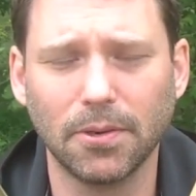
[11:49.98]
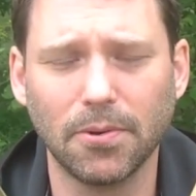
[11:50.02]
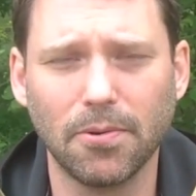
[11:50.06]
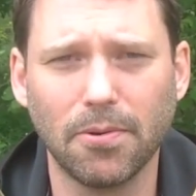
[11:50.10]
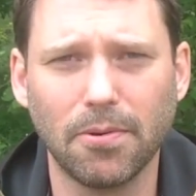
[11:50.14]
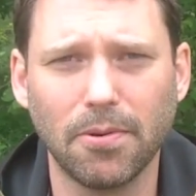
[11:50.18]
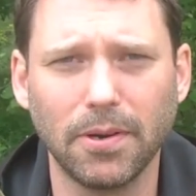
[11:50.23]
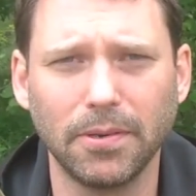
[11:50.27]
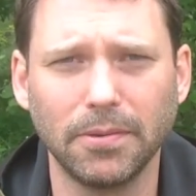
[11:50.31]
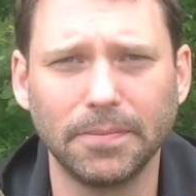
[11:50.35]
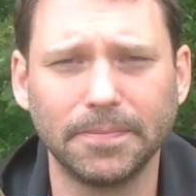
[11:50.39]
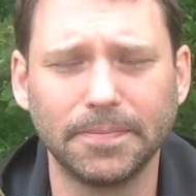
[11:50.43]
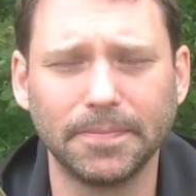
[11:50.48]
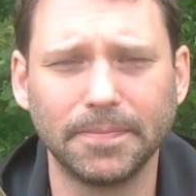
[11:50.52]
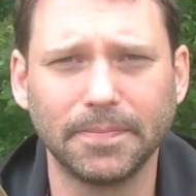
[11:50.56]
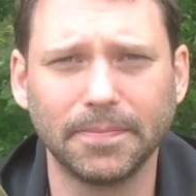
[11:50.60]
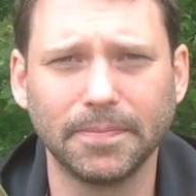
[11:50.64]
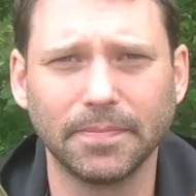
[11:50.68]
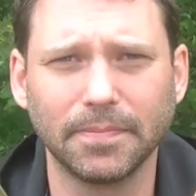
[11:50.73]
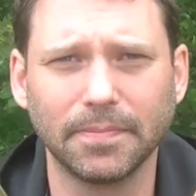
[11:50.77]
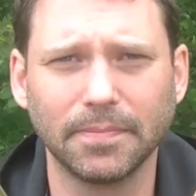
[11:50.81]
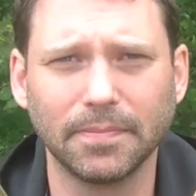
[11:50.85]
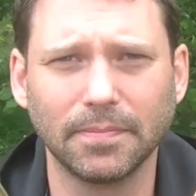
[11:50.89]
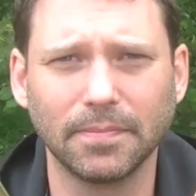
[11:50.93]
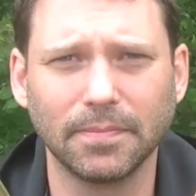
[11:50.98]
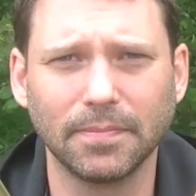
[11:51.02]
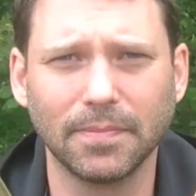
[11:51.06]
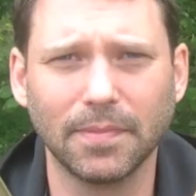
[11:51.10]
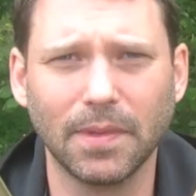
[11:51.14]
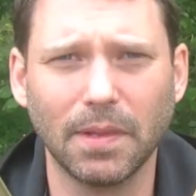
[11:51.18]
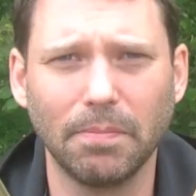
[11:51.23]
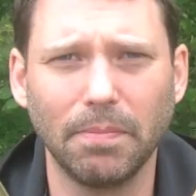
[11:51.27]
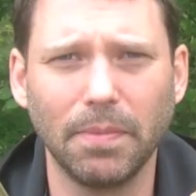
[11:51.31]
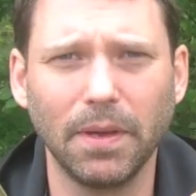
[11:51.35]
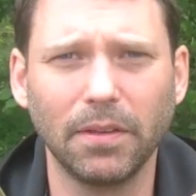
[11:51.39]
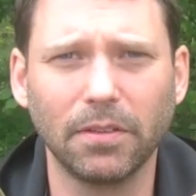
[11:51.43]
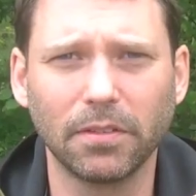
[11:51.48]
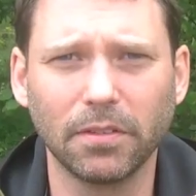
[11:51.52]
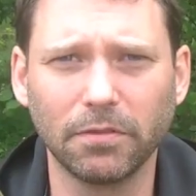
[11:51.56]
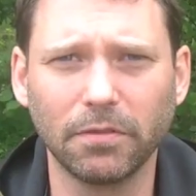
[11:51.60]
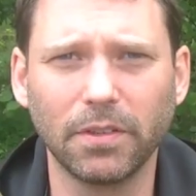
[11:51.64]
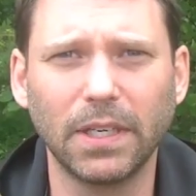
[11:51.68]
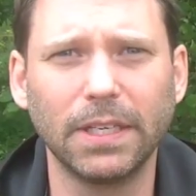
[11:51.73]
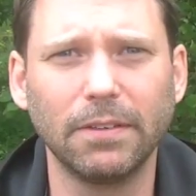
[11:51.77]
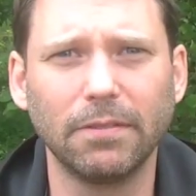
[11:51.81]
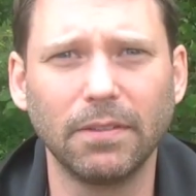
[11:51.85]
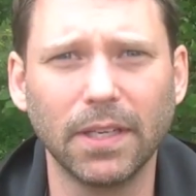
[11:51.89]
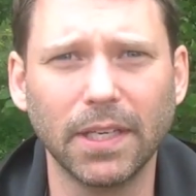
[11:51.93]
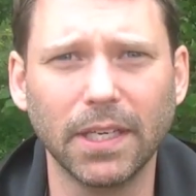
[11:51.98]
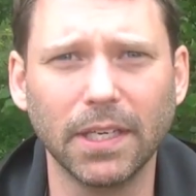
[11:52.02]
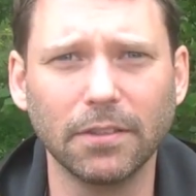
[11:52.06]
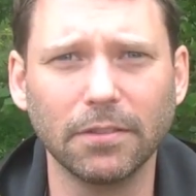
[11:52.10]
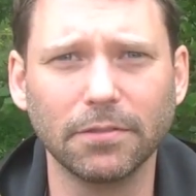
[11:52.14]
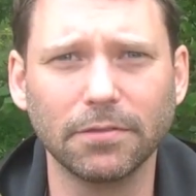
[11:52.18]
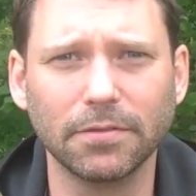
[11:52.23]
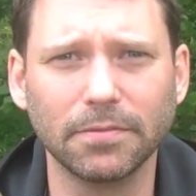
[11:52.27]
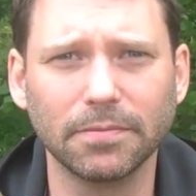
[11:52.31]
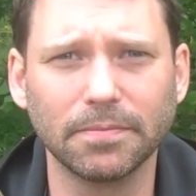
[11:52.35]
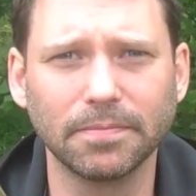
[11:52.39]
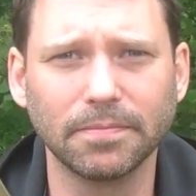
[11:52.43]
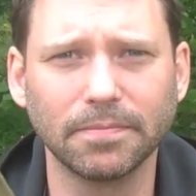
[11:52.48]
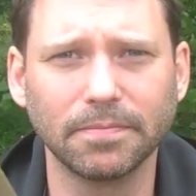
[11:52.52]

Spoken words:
or big survival knife.